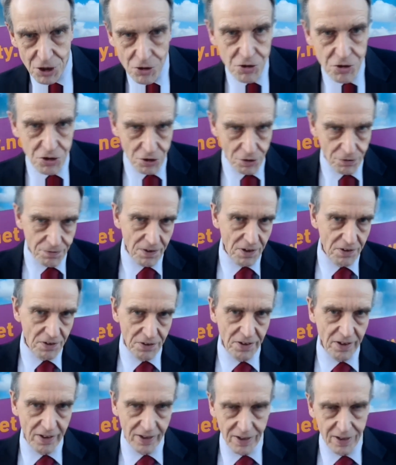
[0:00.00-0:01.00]
we're going to
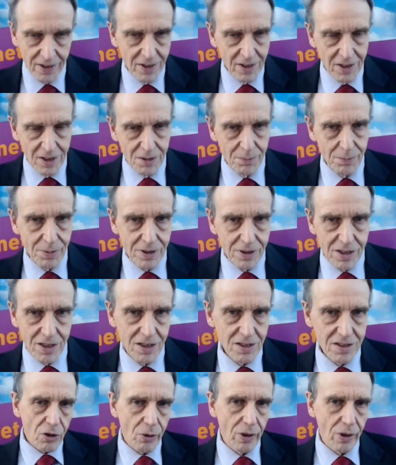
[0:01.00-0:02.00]
reduce your funding
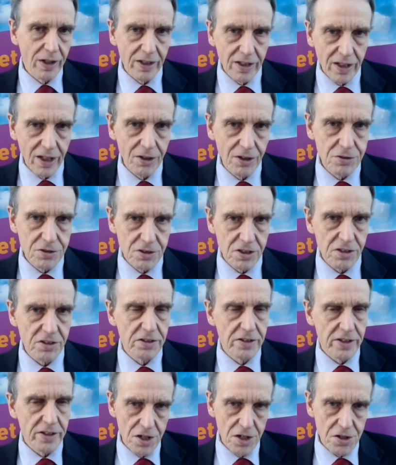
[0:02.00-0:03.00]
because you
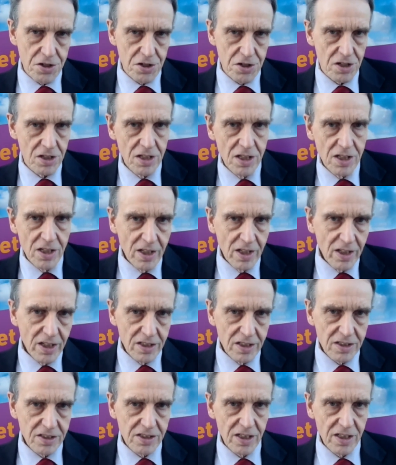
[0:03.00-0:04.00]
know so the fund, the
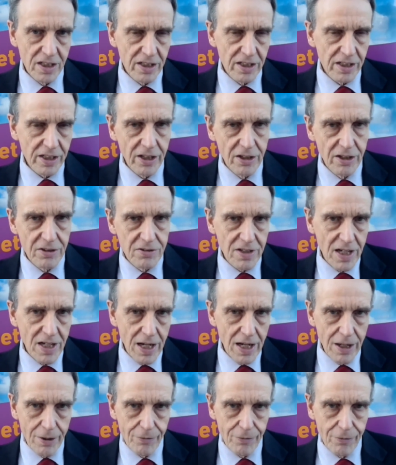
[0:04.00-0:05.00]
total cost of
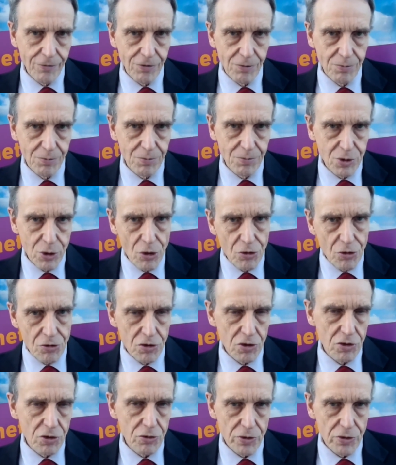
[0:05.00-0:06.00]
quango to the nation
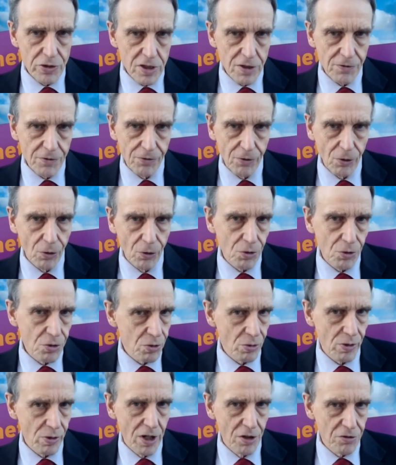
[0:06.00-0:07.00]
is going to go down
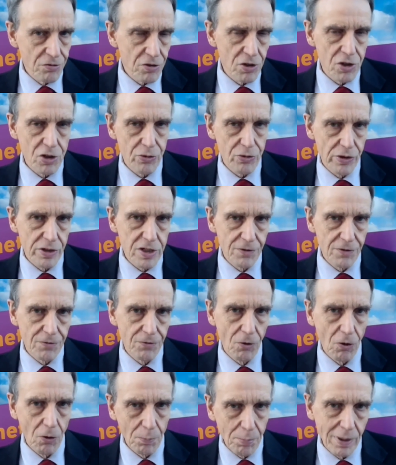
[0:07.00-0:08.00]
from 224 to
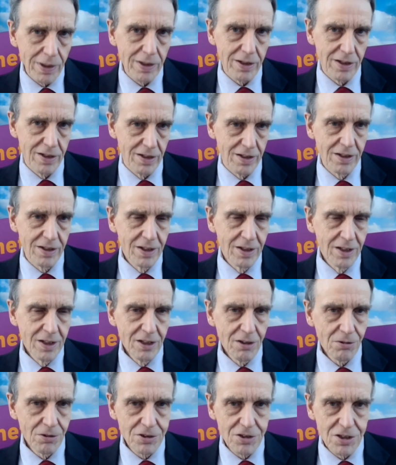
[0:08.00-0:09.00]
124
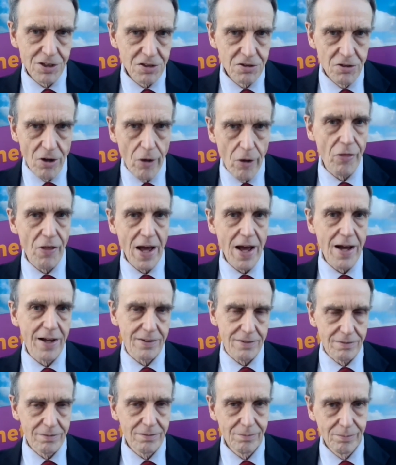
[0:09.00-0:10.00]
billion which is not
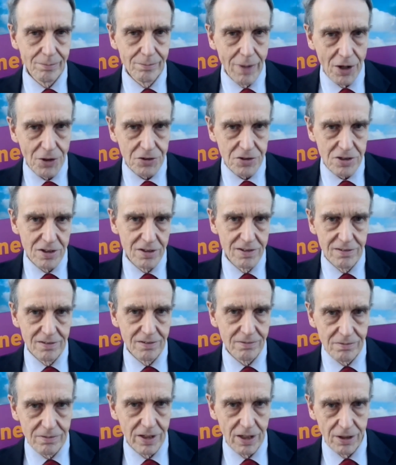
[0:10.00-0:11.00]
that much in
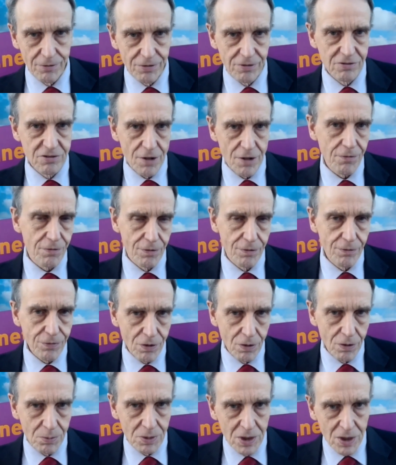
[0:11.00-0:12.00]
you know for different
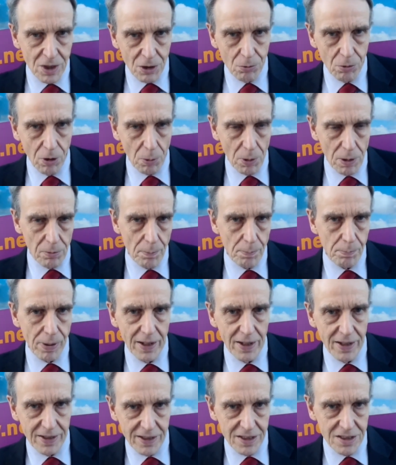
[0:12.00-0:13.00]
from what we were
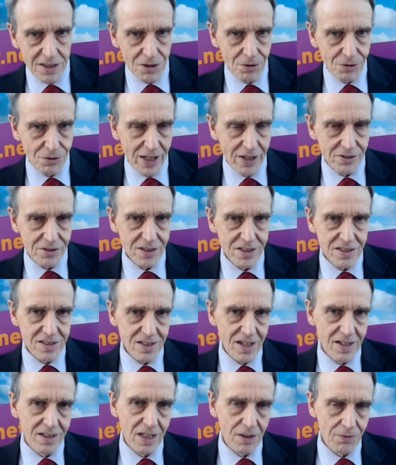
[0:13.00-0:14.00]
paying in 2010
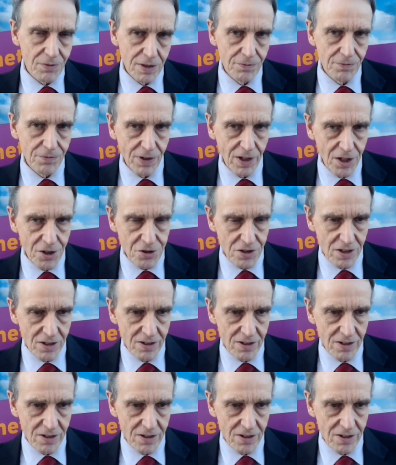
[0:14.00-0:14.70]
given inflation